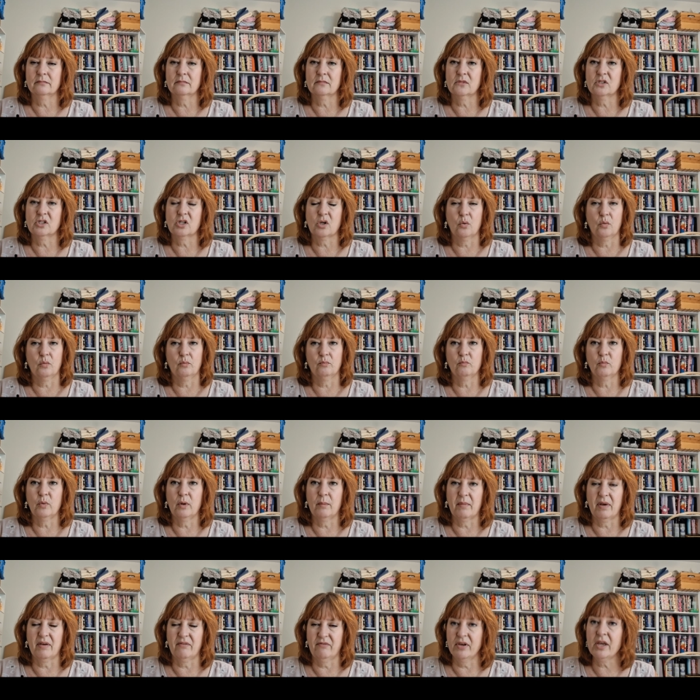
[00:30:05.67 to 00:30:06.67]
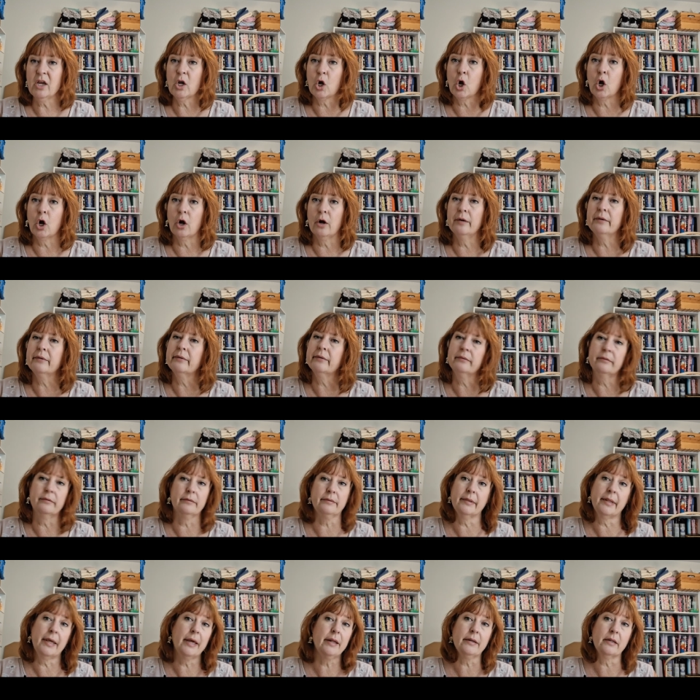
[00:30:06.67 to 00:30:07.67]
So when my feet hurt,
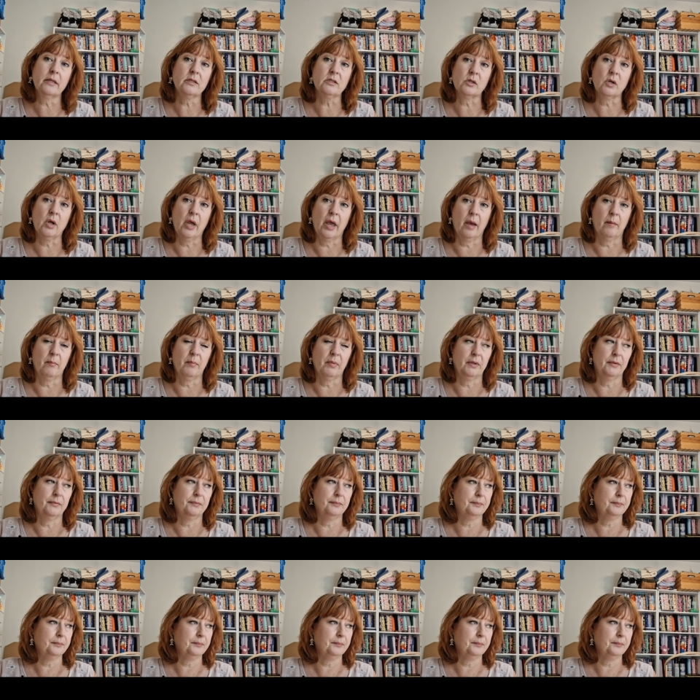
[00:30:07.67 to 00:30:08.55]
that doesn't happen.